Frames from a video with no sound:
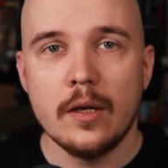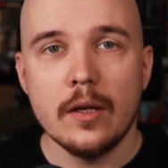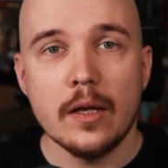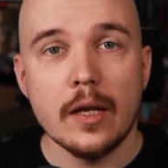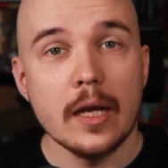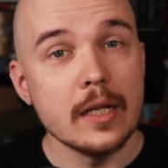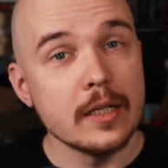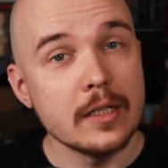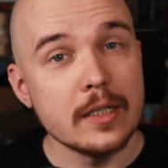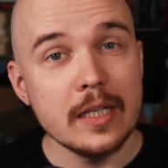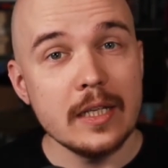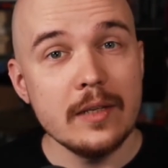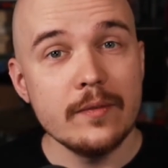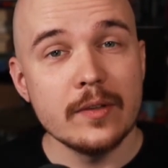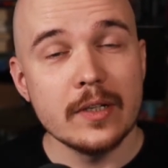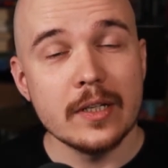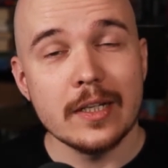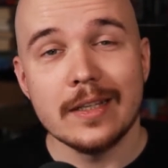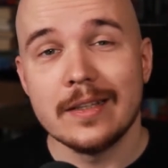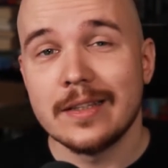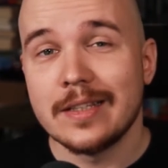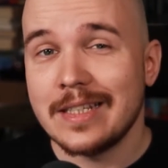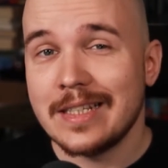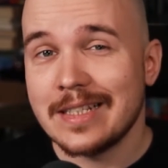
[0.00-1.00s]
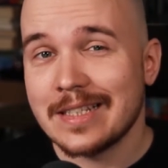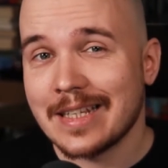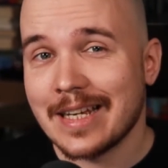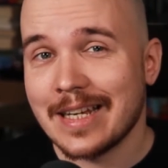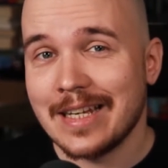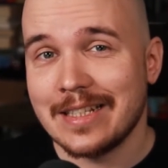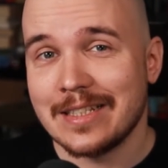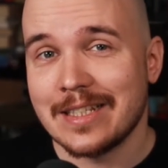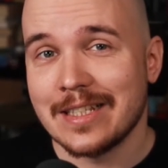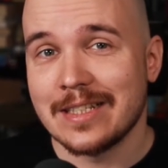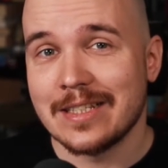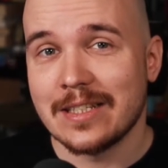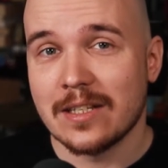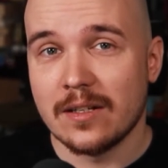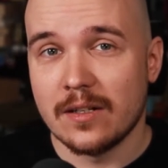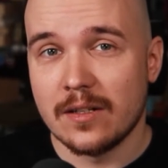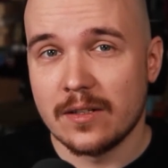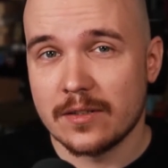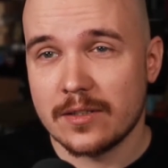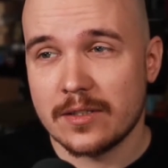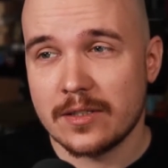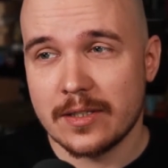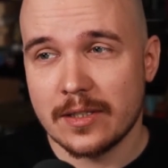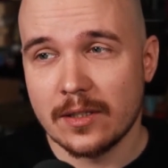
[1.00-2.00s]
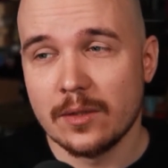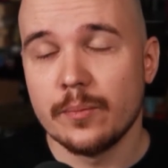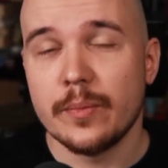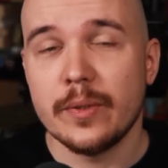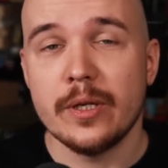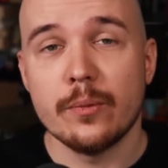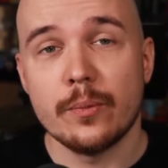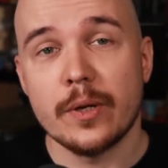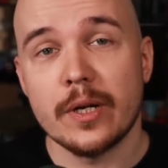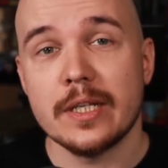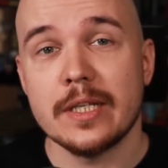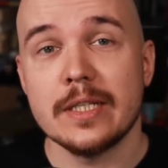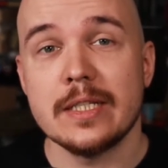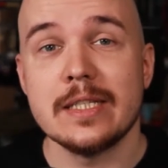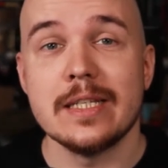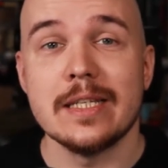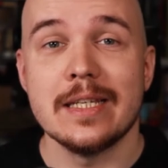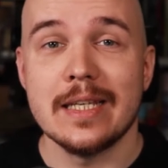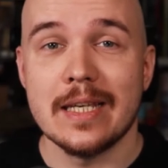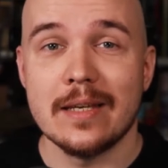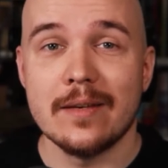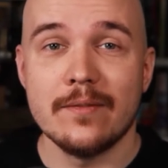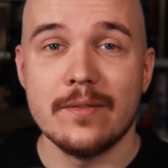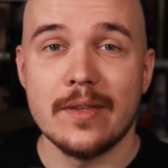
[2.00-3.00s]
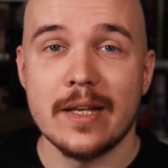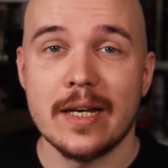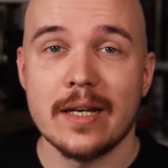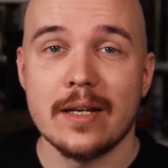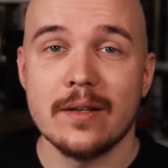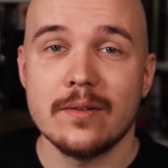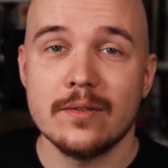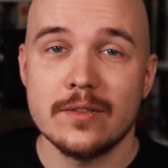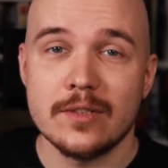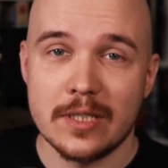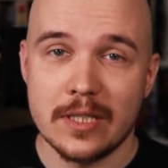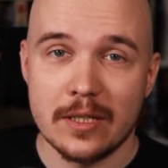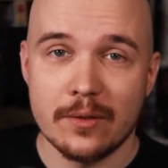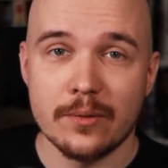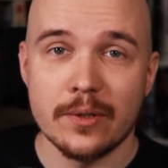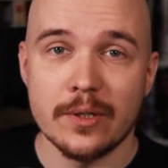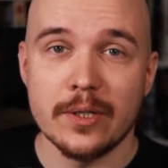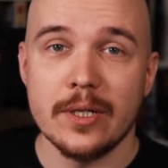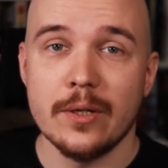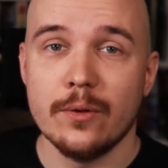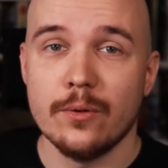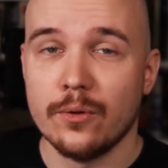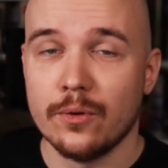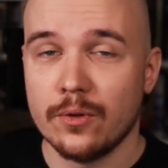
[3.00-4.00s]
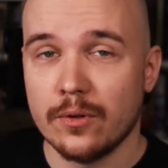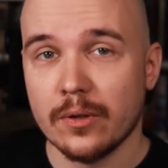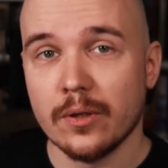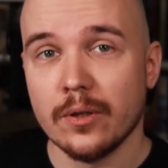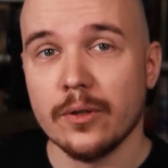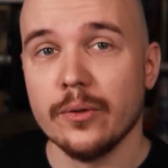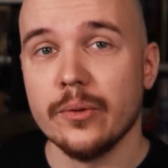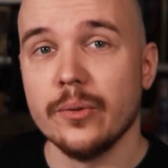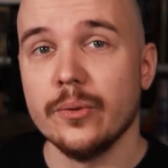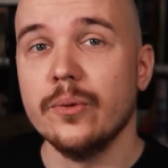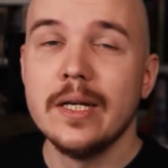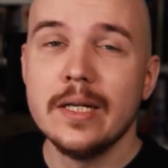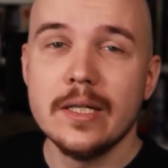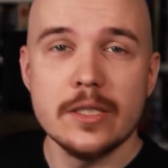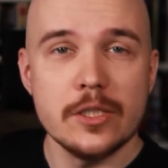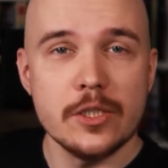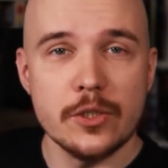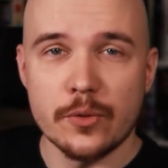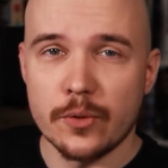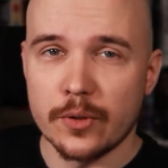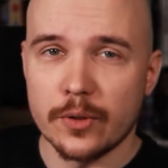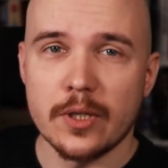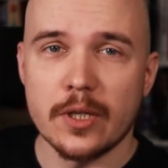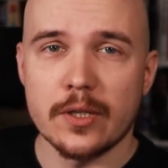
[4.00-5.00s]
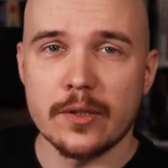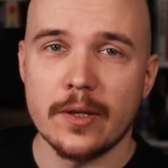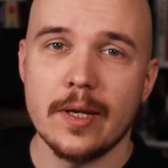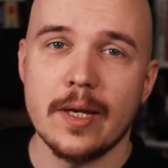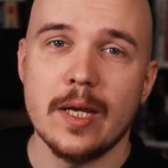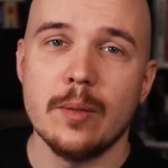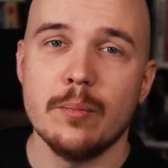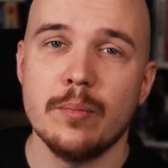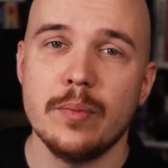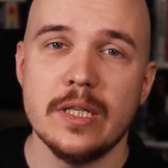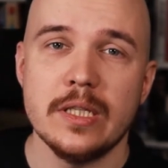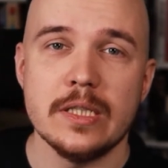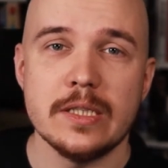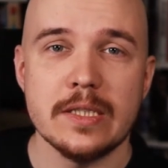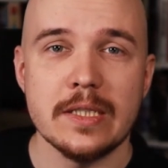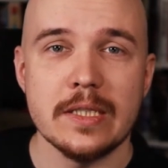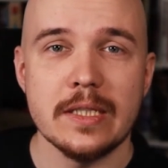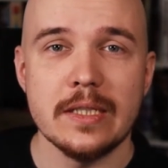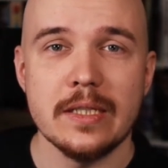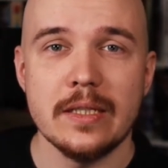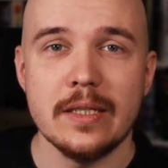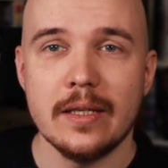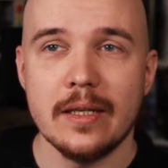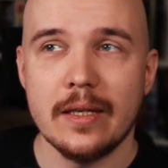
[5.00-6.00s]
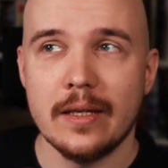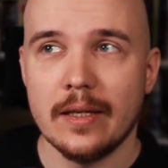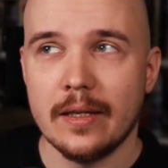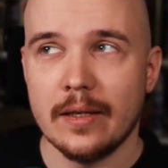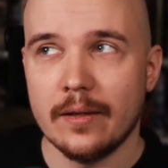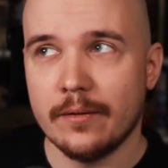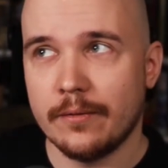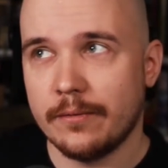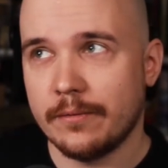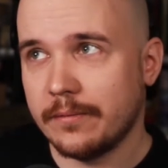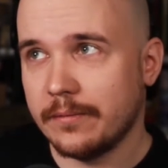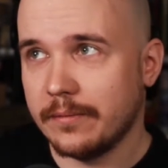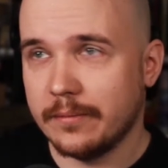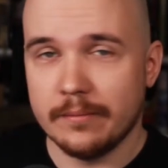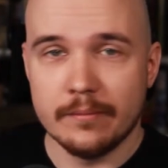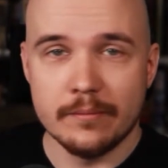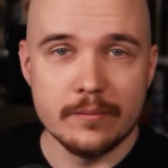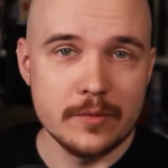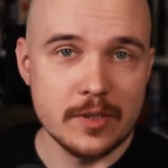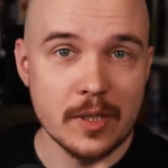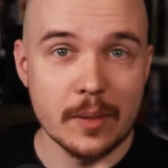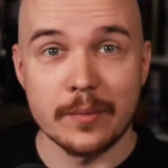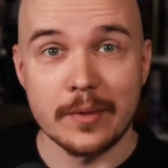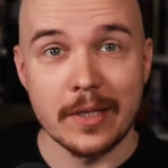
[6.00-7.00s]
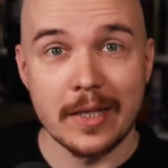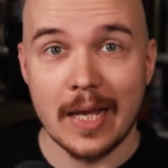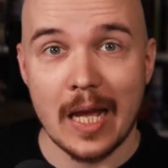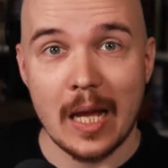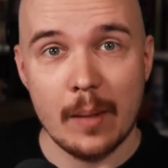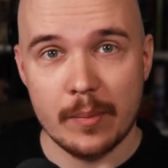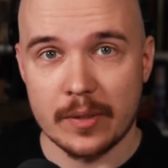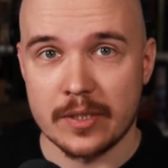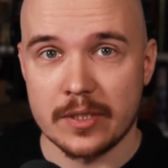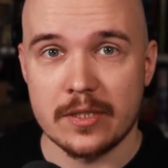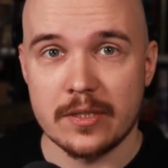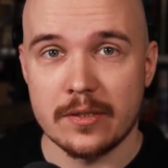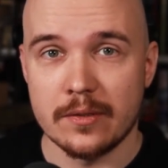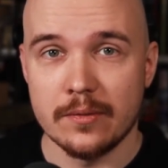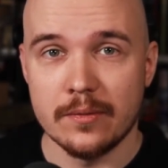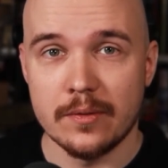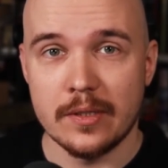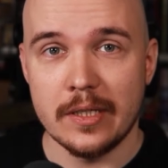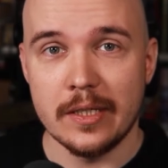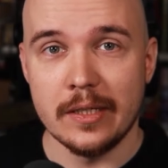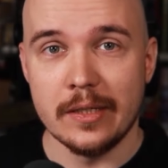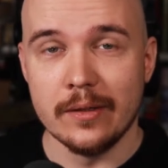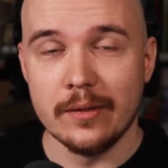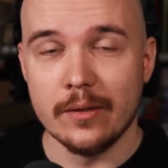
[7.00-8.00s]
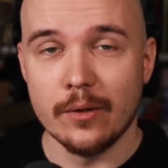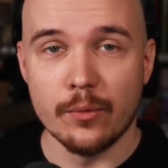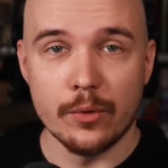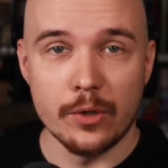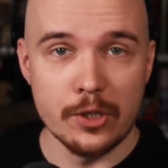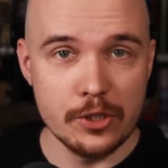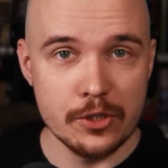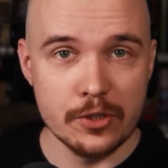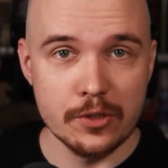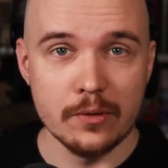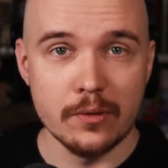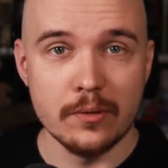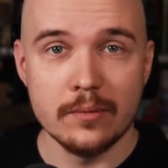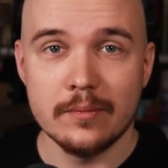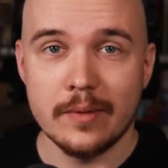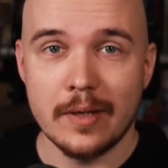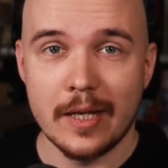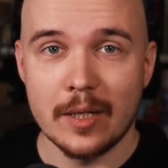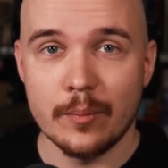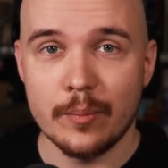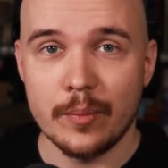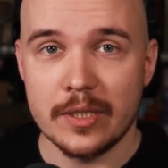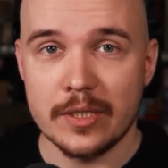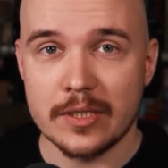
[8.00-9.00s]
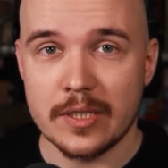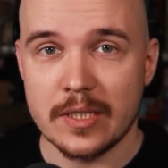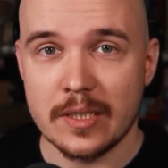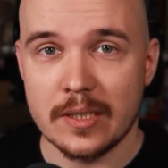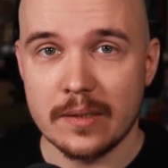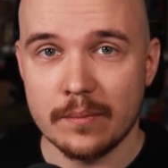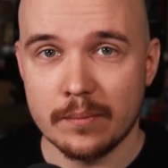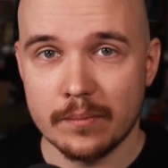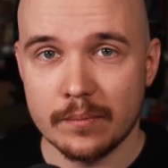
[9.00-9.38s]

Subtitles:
And even in these cases, I'll still be ready to give that secret or clue to another NPC if something happens to the original NPC.